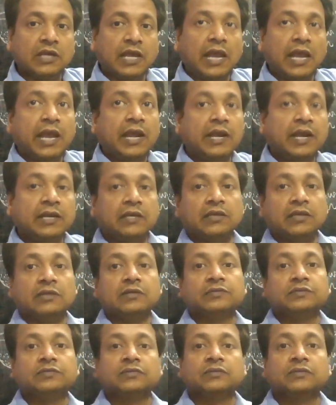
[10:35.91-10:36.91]
And
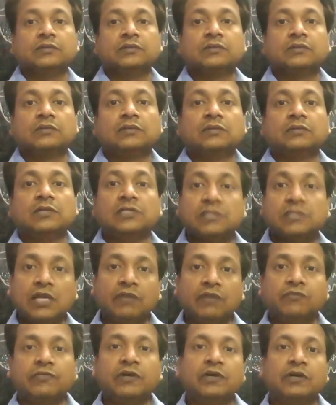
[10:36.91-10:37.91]
the
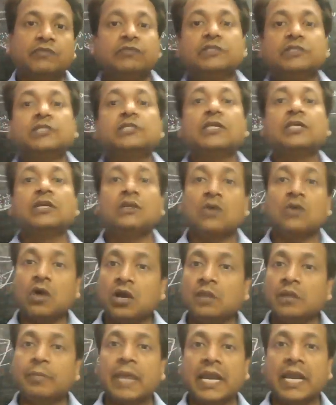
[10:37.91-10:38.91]
sulfur, which is a
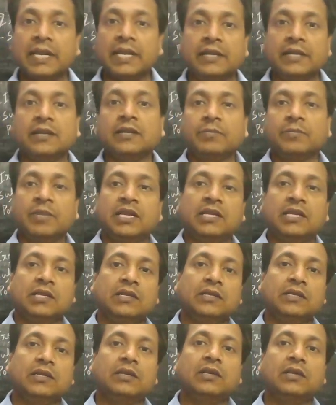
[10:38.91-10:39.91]
non-magnetic
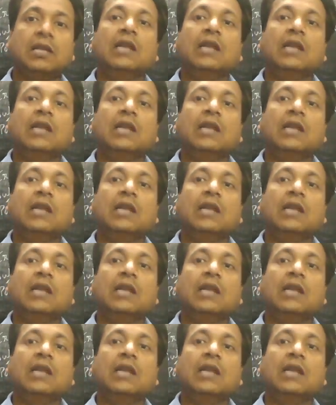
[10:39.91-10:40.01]
material,